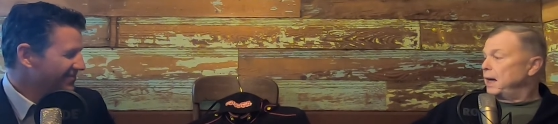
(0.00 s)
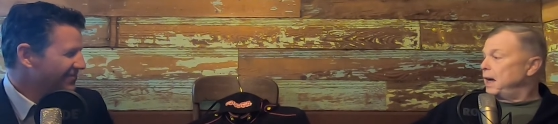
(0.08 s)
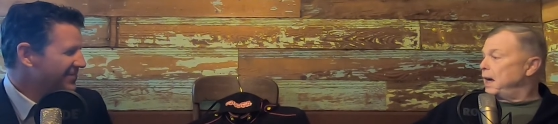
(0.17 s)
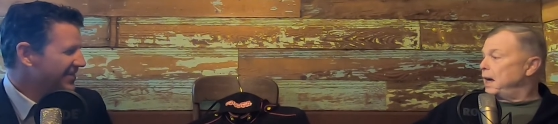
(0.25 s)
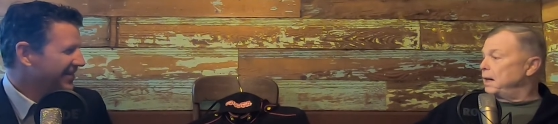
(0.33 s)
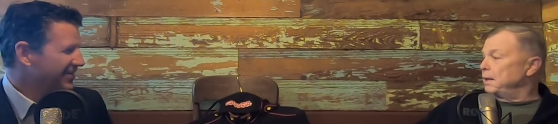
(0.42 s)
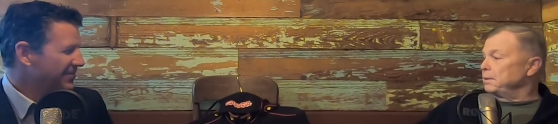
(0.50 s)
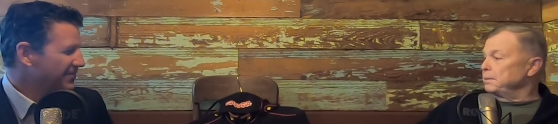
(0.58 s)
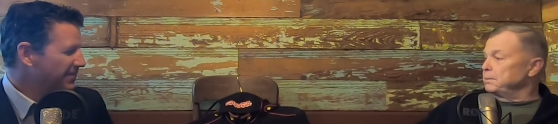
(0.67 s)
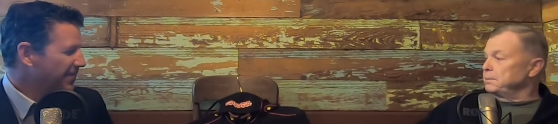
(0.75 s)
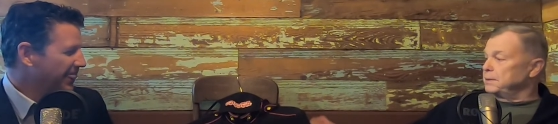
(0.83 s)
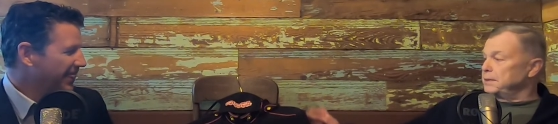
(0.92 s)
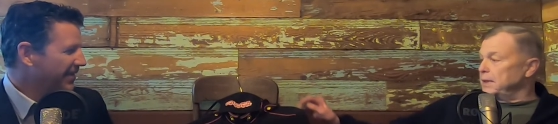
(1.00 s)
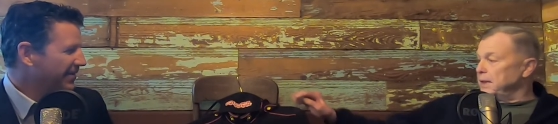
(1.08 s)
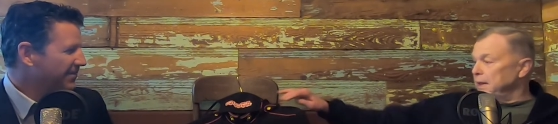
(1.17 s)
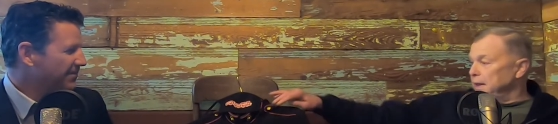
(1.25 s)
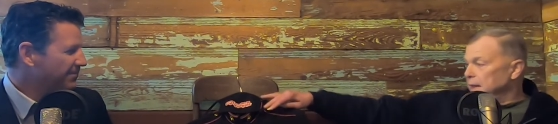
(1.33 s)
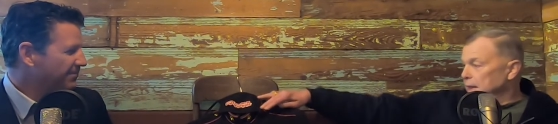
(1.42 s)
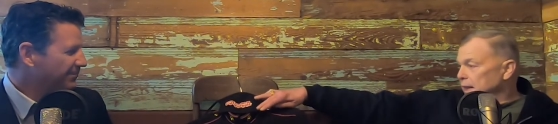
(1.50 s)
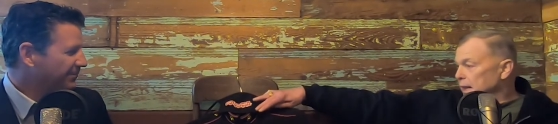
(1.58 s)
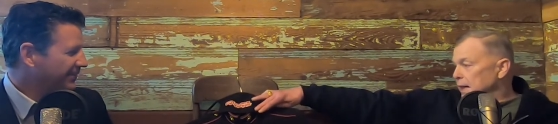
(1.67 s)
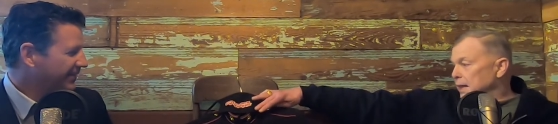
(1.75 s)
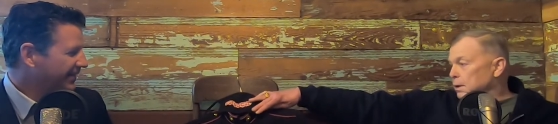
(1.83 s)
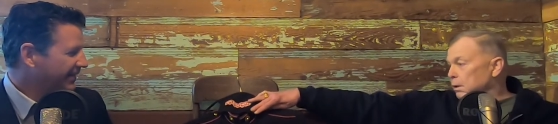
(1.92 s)
Speaker 1: The
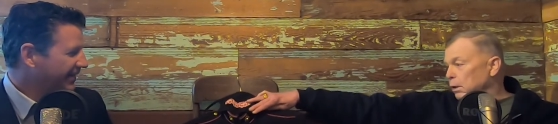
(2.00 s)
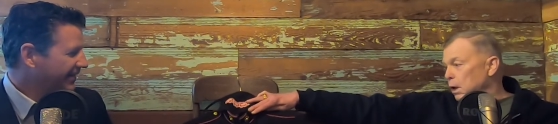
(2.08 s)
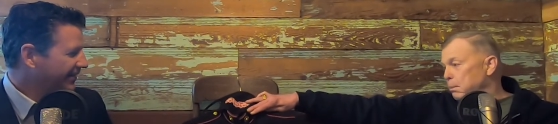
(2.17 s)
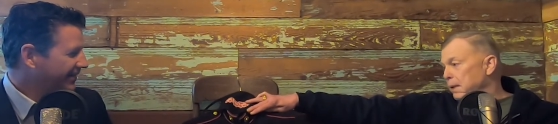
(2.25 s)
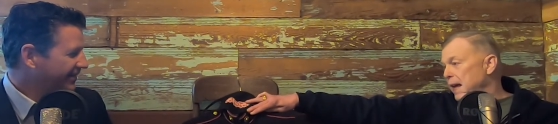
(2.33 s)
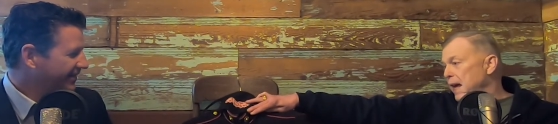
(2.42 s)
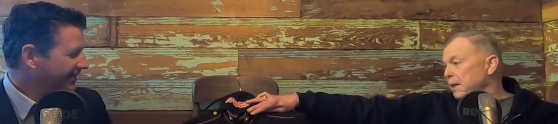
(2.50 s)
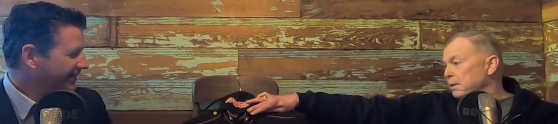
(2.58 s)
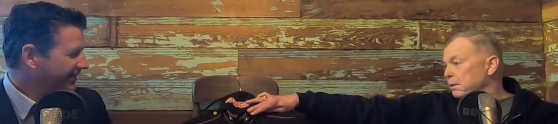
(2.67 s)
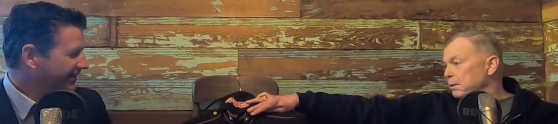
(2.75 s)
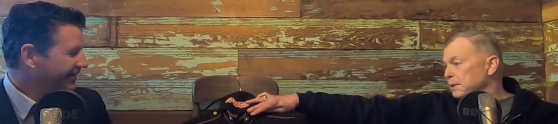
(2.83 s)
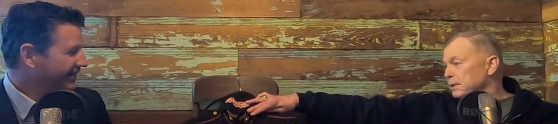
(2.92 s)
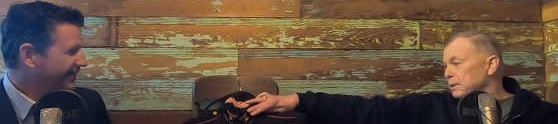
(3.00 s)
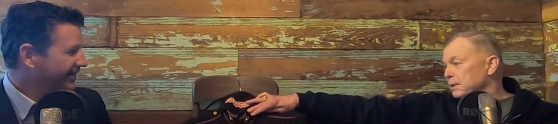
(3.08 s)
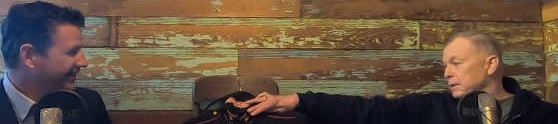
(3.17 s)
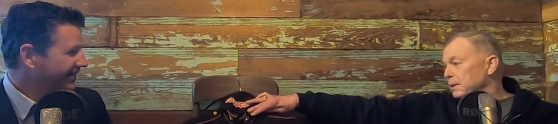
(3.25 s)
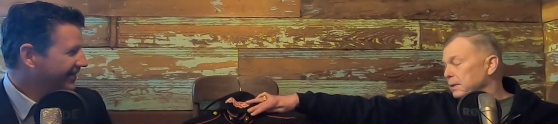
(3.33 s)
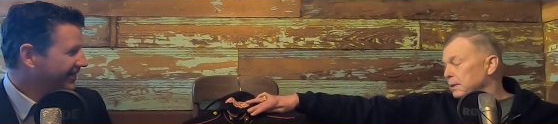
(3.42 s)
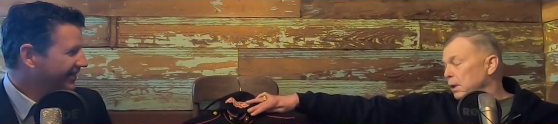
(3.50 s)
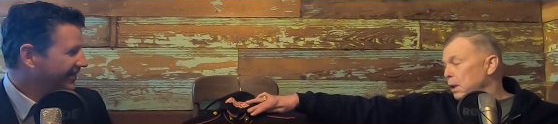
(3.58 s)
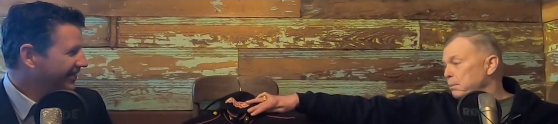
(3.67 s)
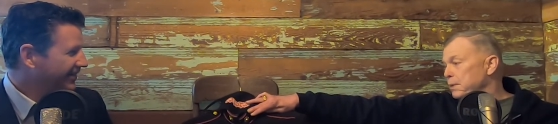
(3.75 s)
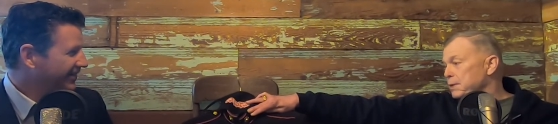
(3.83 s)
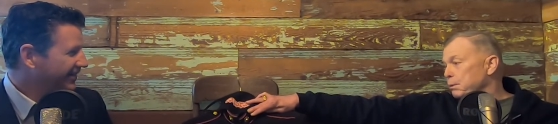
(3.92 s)
Eagle Globe and Ancle is a
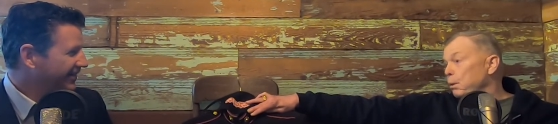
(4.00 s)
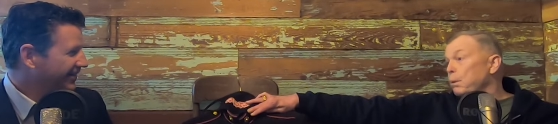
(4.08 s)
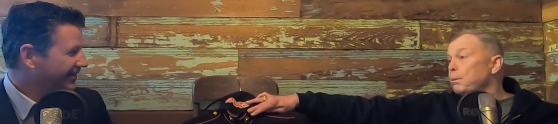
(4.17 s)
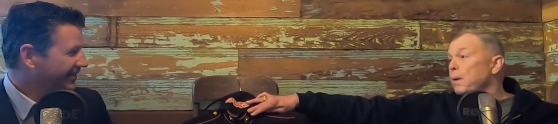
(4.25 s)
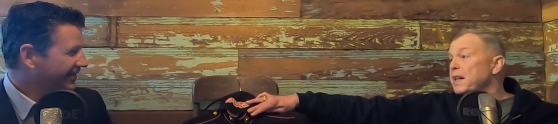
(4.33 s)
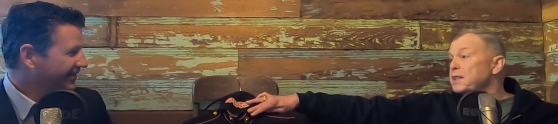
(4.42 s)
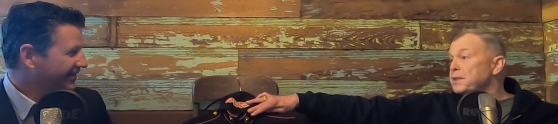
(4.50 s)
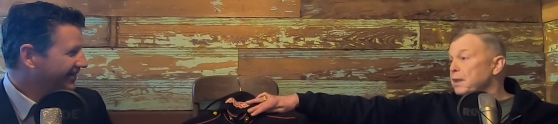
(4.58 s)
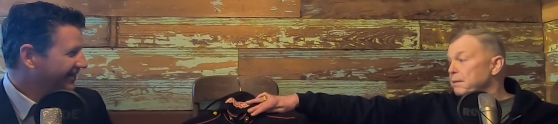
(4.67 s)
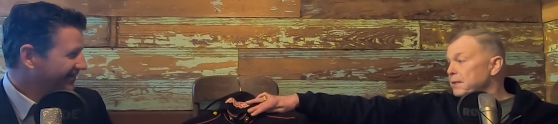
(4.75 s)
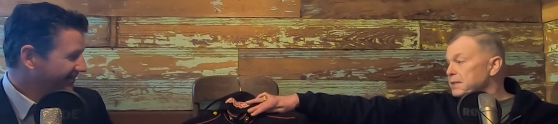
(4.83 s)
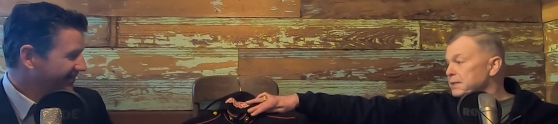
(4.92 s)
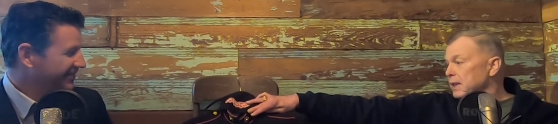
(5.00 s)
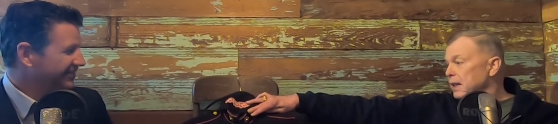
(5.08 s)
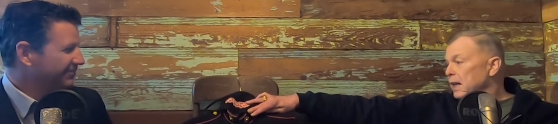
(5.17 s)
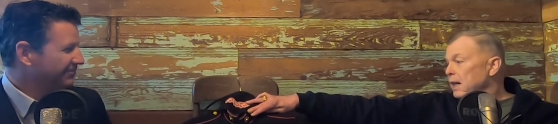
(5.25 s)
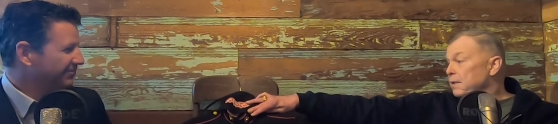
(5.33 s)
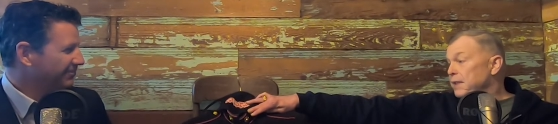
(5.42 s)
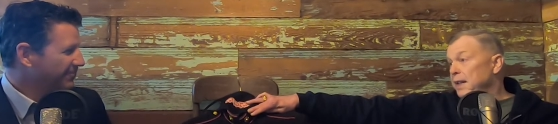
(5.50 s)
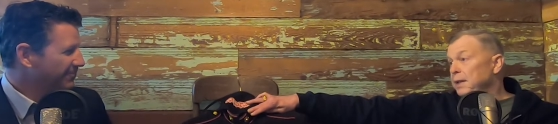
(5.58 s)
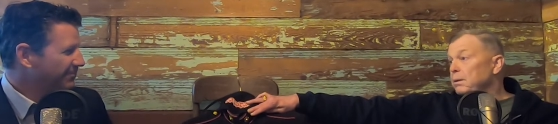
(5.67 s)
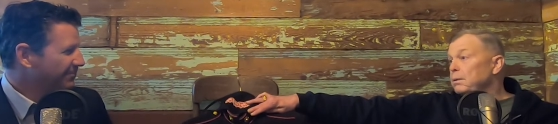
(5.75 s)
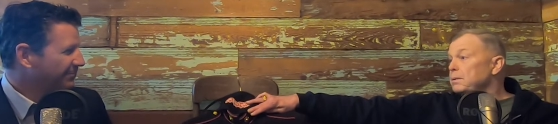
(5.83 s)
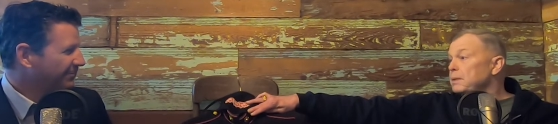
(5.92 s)
worldwide service. The
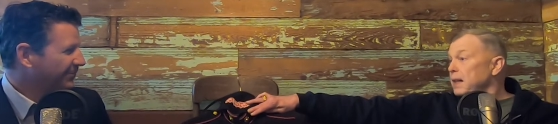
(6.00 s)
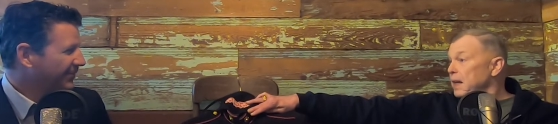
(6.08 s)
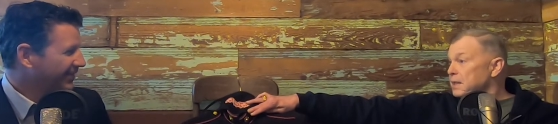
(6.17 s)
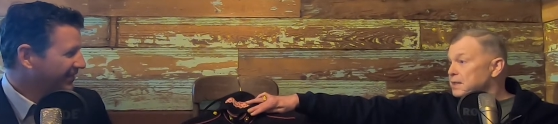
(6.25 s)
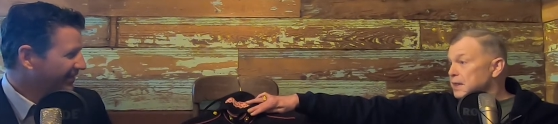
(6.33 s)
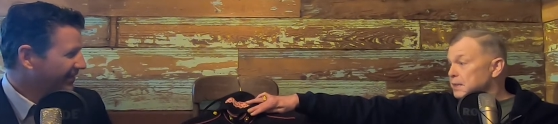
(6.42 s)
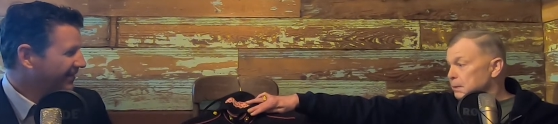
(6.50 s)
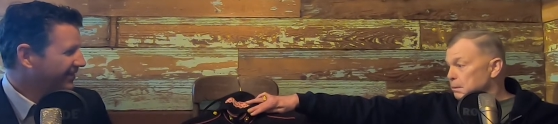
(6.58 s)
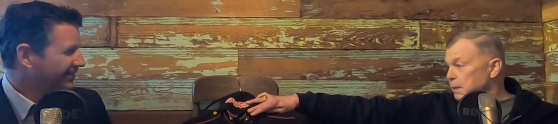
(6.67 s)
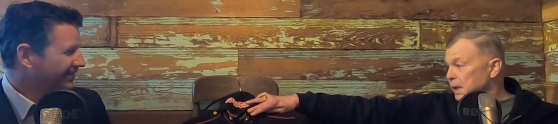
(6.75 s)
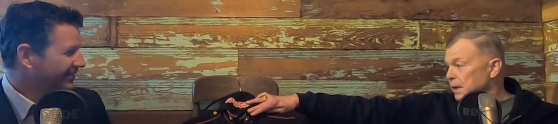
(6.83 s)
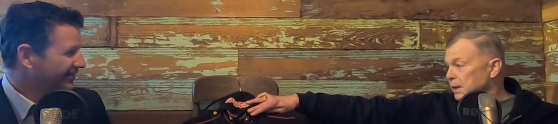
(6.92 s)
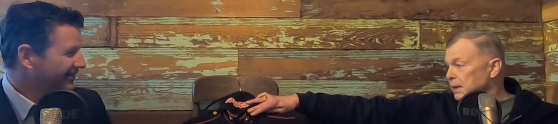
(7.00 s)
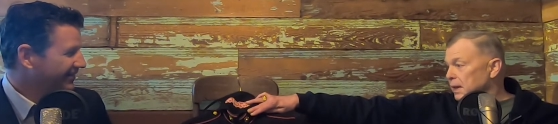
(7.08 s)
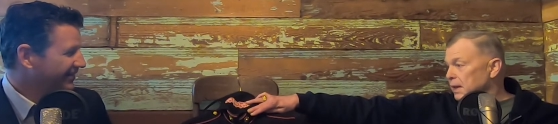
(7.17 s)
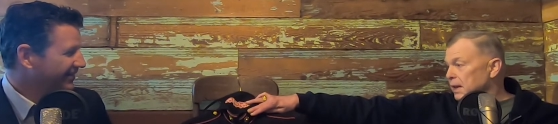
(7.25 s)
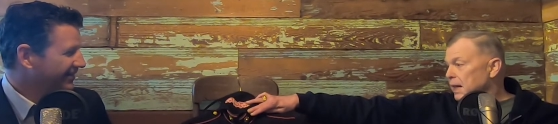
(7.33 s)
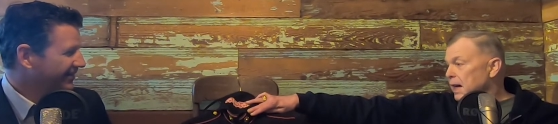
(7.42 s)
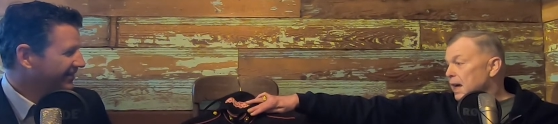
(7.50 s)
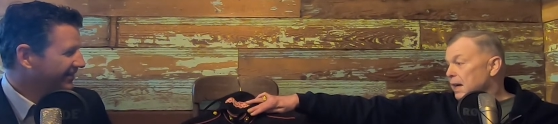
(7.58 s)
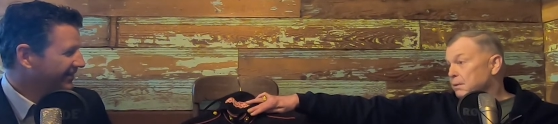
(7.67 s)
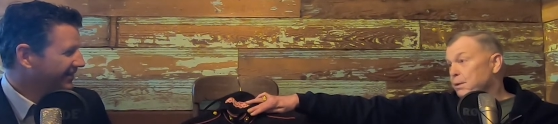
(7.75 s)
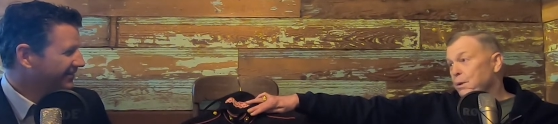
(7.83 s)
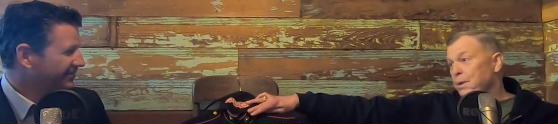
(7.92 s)
Eagle, United States of America,
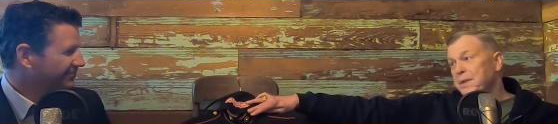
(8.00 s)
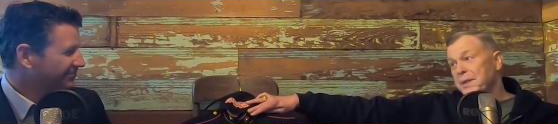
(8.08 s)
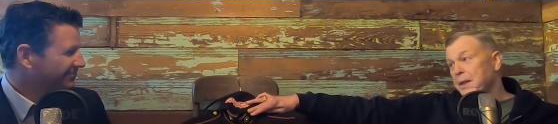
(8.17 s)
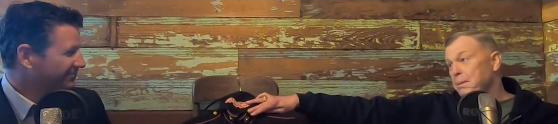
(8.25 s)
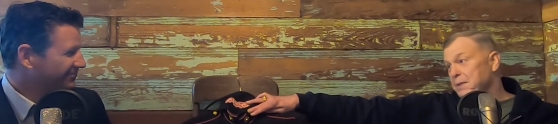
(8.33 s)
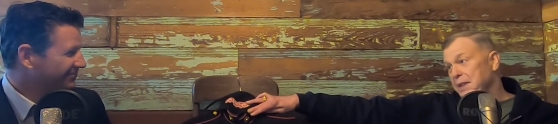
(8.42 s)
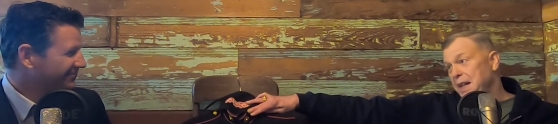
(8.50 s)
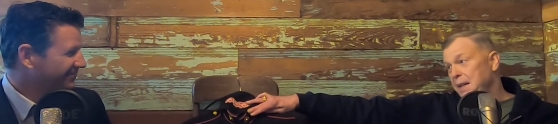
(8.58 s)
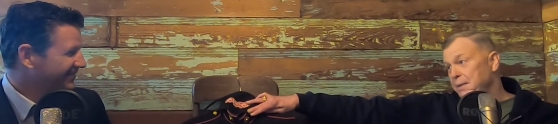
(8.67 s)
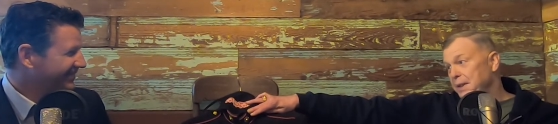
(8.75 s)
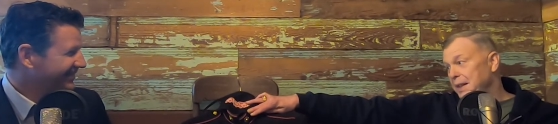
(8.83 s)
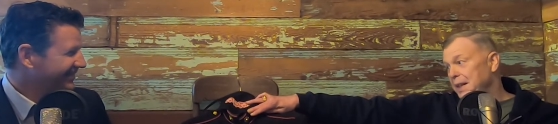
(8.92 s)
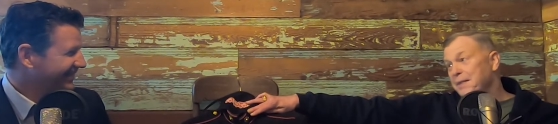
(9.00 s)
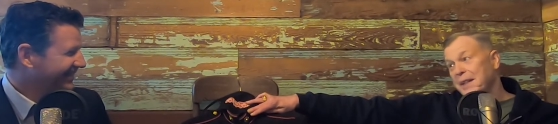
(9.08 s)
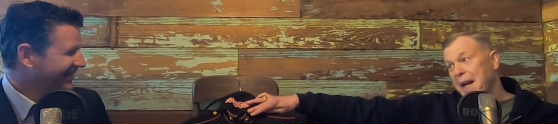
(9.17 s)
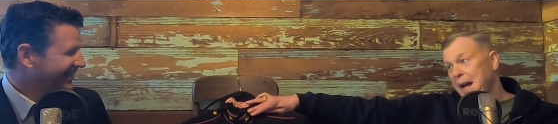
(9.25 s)
and of course here comes the Navy again, the